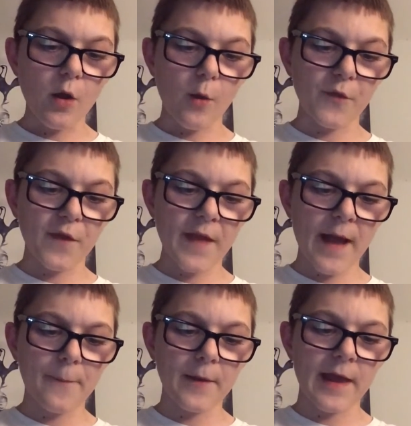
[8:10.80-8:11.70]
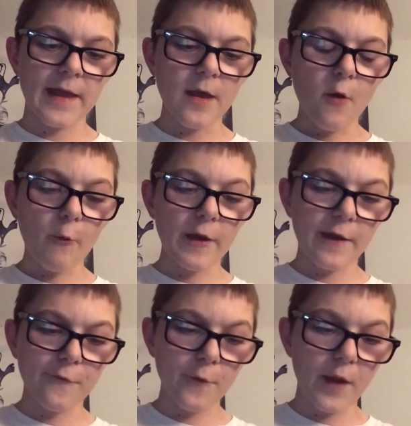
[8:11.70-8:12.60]
Obviously, Napoli
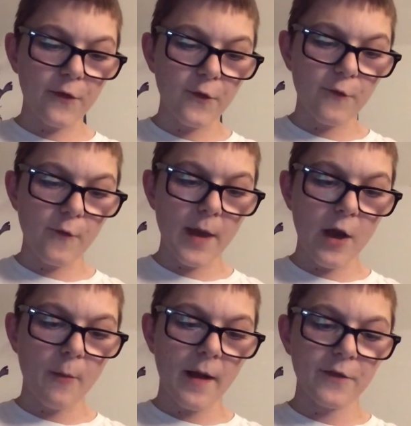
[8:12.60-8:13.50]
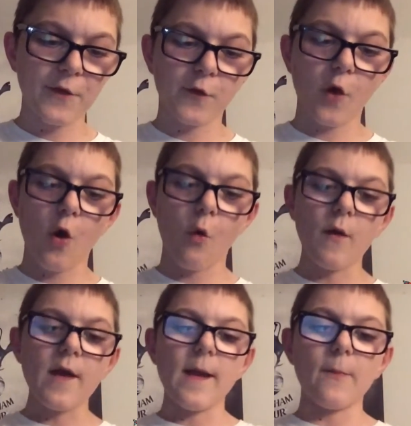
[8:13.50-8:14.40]
winning 3-2 from Elmas's
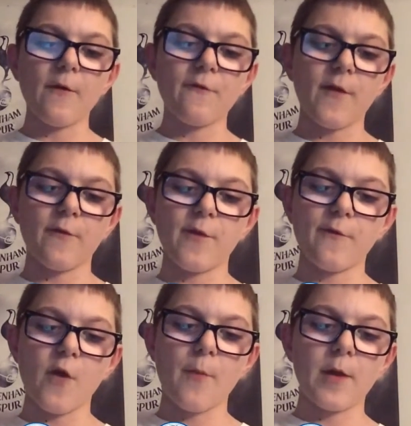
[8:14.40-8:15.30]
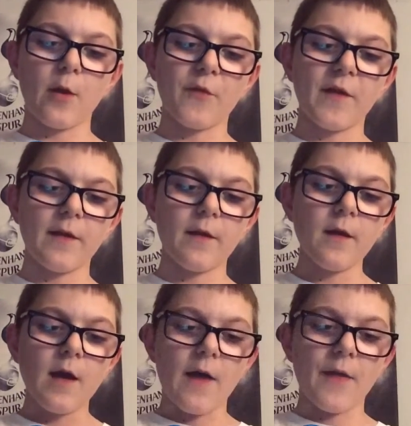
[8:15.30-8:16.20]
goal in the 53rd minute. Obviously,
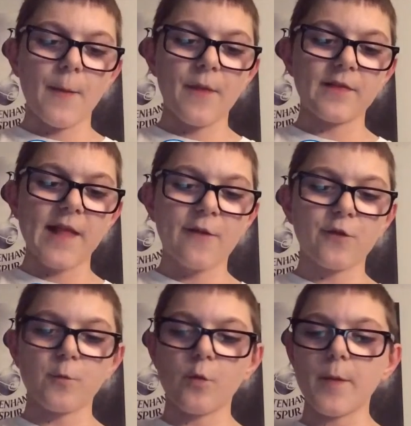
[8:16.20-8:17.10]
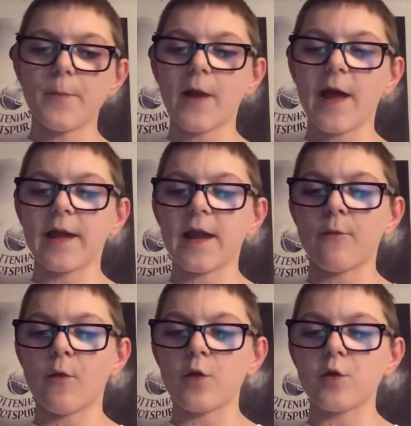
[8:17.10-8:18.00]
and that means Leicester will be playing
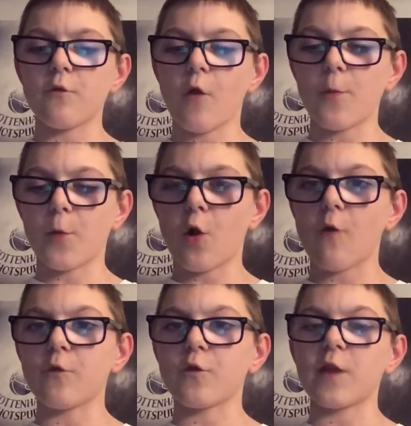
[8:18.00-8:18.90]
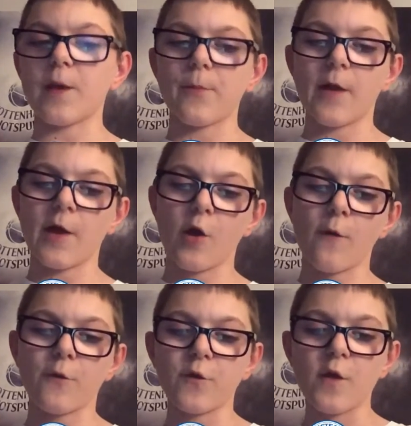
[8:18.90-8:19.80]
in the Europa Conference League
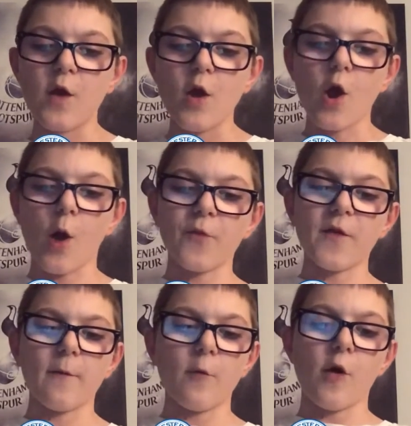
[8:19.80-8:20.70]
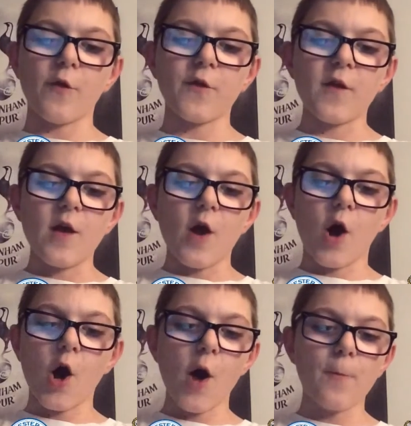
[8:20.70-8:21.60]
playoffs. Obviously, it was
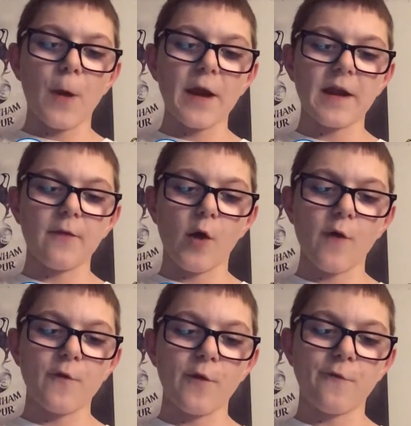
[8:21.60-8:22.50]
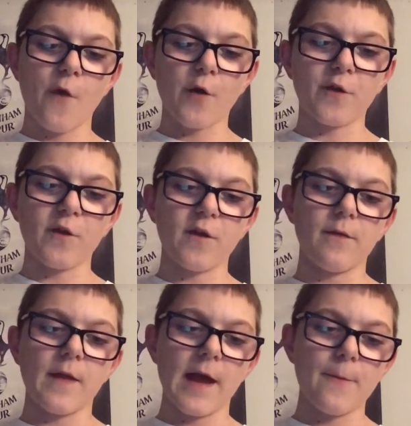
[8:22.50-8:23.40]
a heartbreaking night for the Foxes
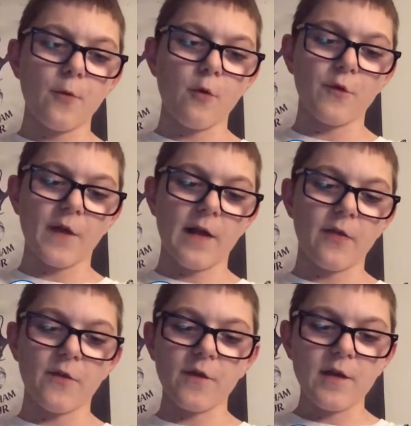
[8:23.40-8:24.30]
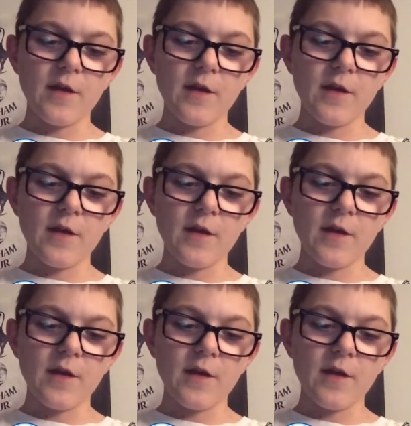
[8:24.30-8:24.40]
in Naples, and,